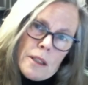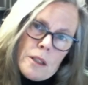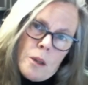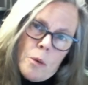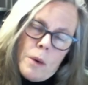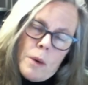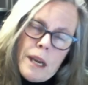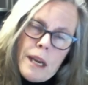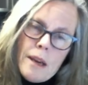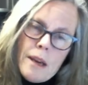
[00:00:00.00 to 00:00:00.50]

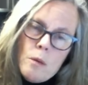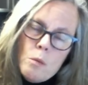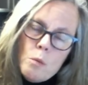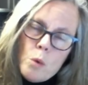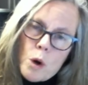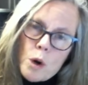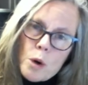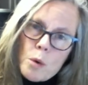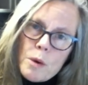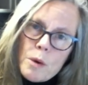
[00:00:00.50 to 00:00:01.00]
So we
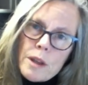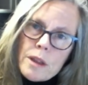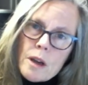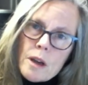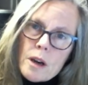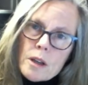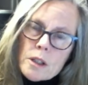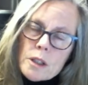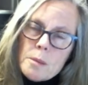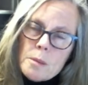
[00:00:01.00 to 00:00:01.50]
work with
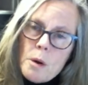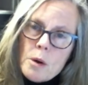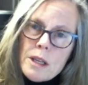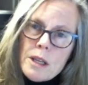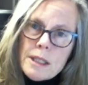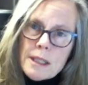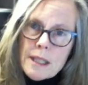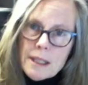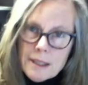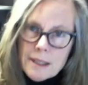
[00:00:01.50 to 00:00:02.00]
our
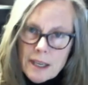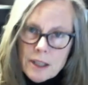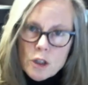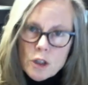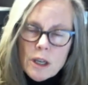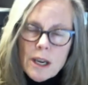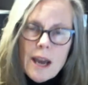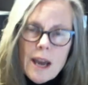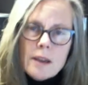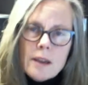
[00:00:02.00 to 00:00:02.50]
smoking
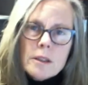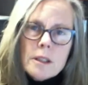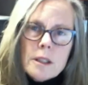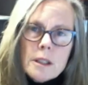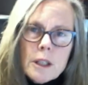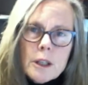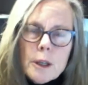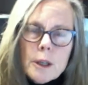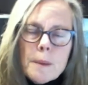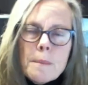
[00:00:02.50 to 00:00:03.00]
cessation
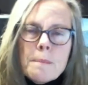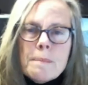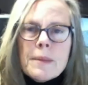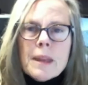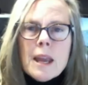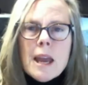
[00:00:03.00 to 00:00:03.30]
counselor